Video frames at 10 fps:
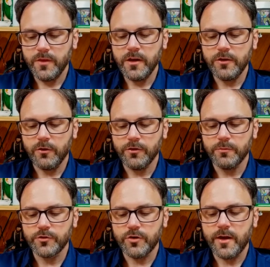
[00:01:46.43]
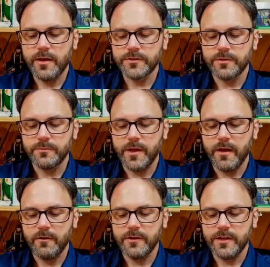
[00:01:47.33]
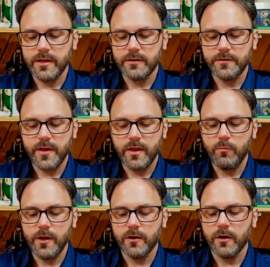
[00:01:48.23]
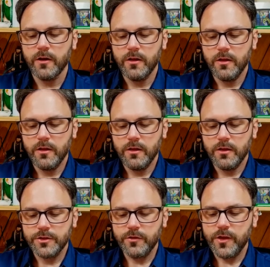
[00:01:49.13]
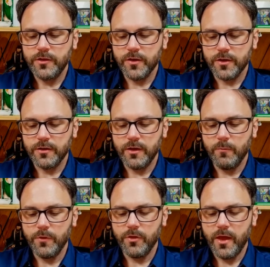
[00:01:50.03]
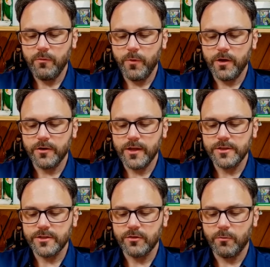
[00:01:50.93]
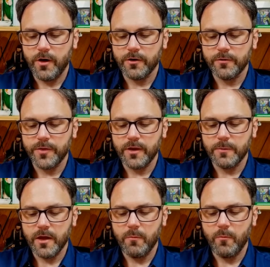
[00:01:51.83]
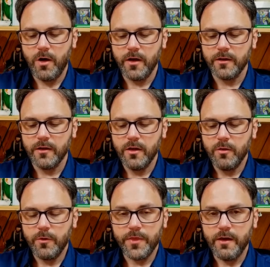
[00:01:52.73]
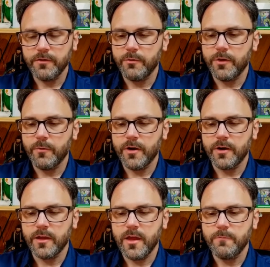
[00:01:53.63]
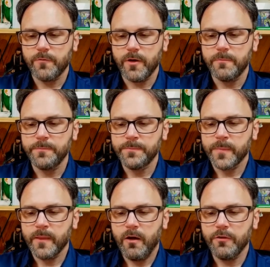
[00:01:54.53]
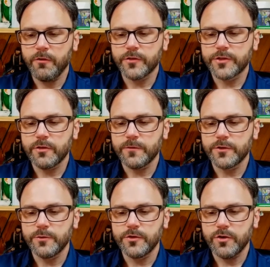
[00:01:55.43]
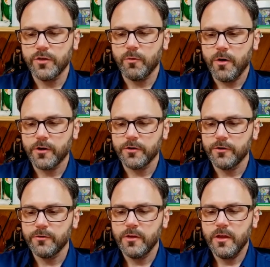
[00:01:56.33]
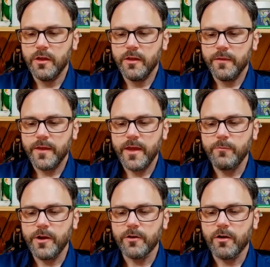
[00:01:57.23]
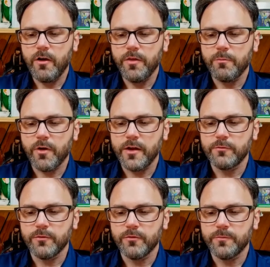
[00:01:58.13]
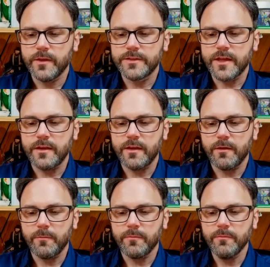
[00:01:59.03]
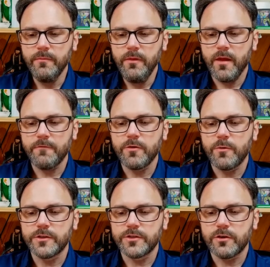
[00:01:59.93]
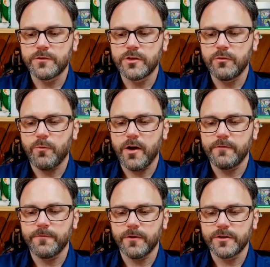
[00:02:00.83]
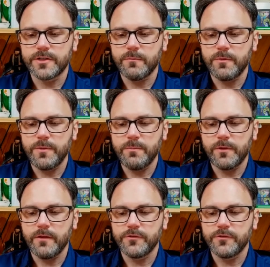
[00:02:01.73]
Then he told them, "Draw out some now and take it to the head waiter." So they took it, and when the head waiter tasted the water that had become wine, without knowing where it came from, although the servers who had drawn the water knew, the head waiter called the bridegroom and said to him, "Everyone serves good wine first, and when people